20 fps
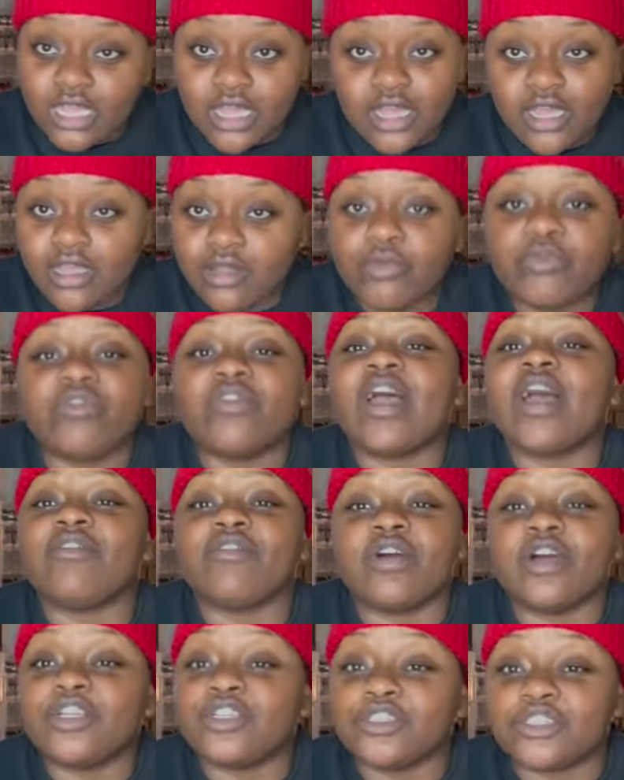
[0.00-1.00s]
I don't even have
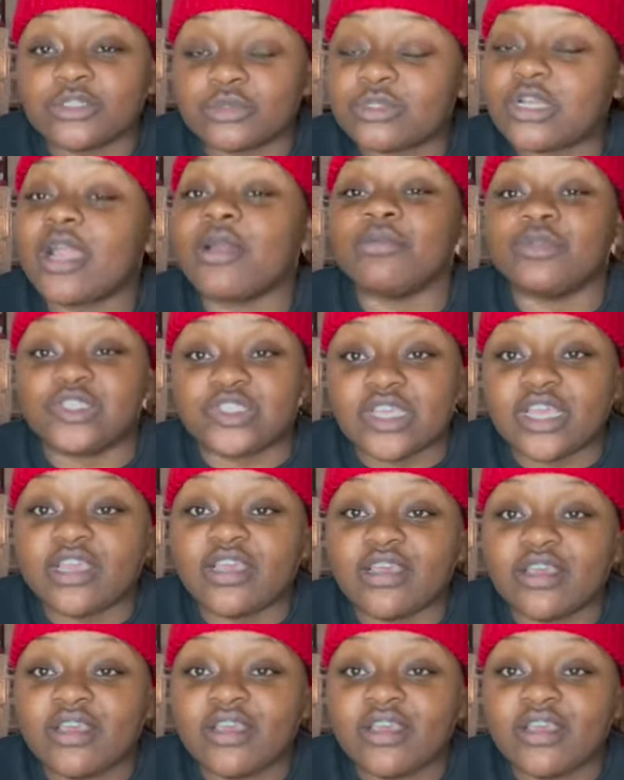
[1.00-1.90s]
100 subscribers yet.